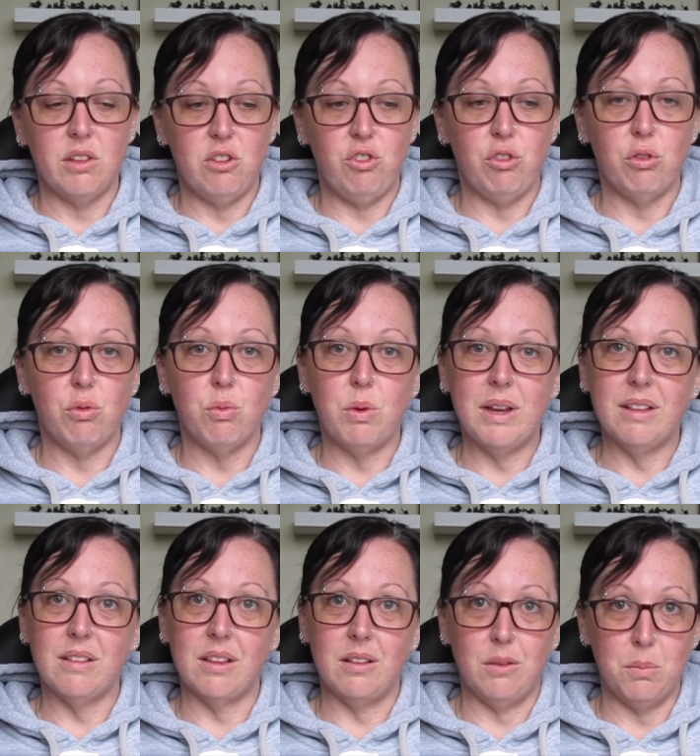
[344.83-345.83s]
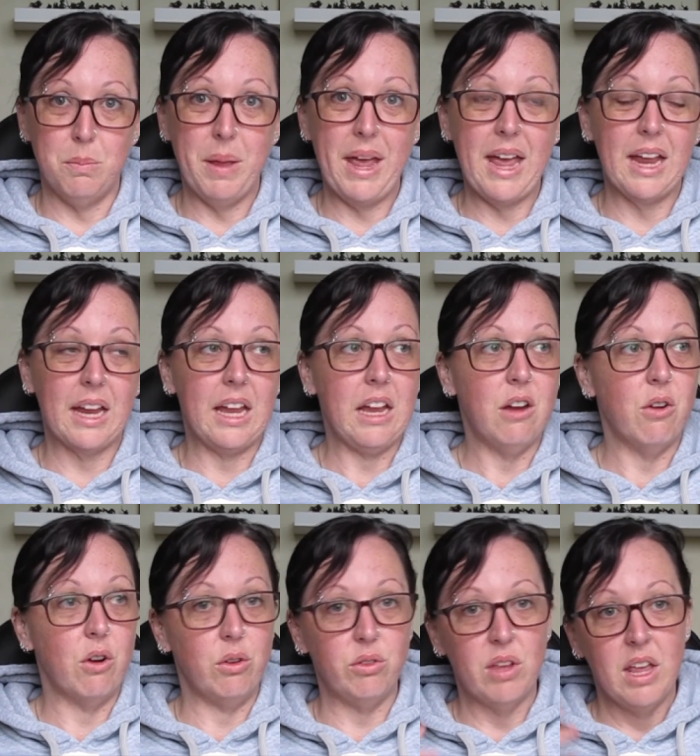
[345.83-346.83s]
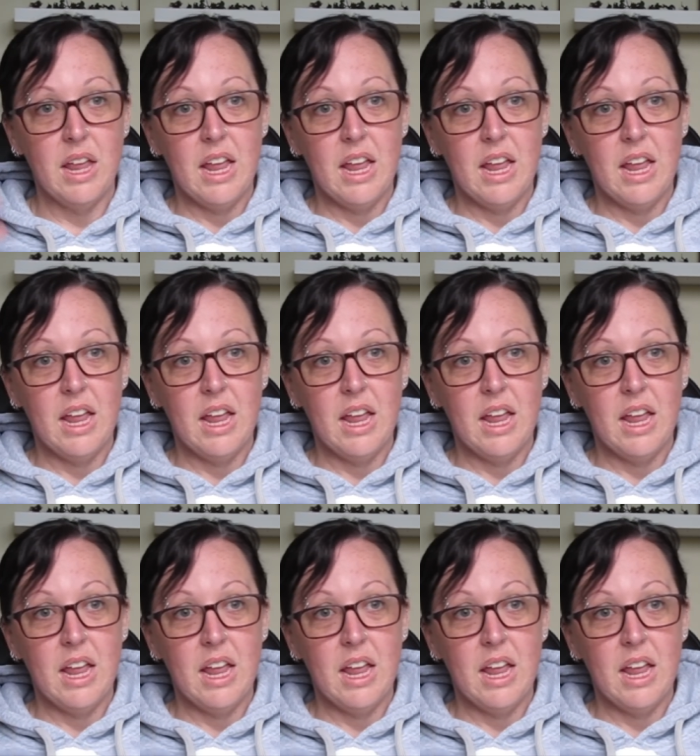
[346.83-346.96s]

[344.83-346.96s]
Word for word: the dew wets his back. He grows